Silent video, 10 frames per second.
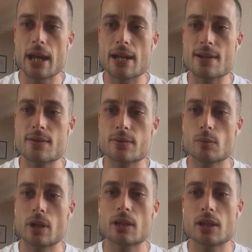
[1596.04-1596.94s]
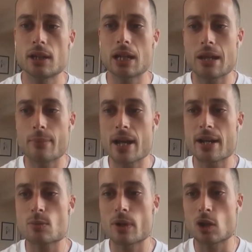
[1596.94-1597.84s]
As one thing came
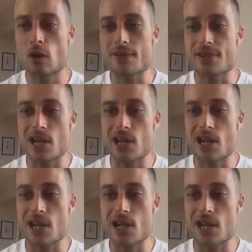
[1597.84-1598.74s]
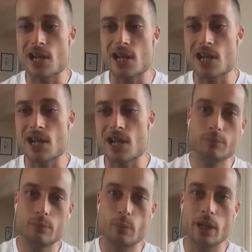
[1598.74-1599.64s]
out, as one conversation started, as I
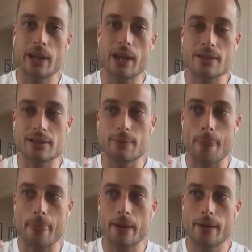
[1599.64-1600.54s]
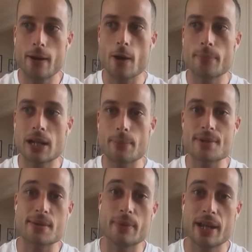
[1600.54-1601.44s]
began to open up
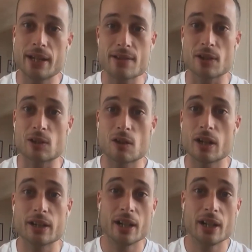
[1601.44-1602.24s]
as a man, as I cried.